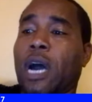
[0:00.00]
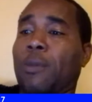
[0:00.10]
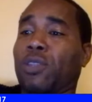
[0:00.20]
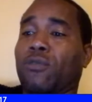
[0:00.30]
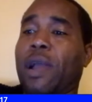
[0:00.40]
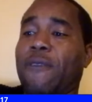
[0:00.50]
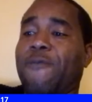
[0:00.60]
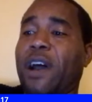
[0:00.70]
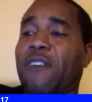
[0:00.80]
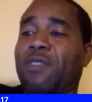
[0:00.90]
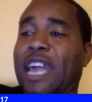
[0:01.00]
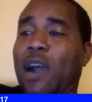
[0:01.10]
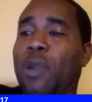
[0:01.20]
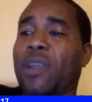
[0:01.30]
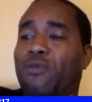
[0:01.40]
Up to round 5.
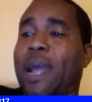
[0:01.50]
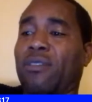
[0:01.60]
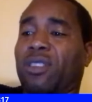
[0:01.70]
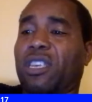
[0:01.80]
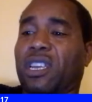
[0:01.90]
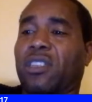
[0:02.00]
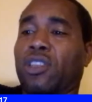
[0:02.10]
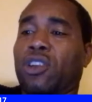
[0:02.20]
Now we're in round 6.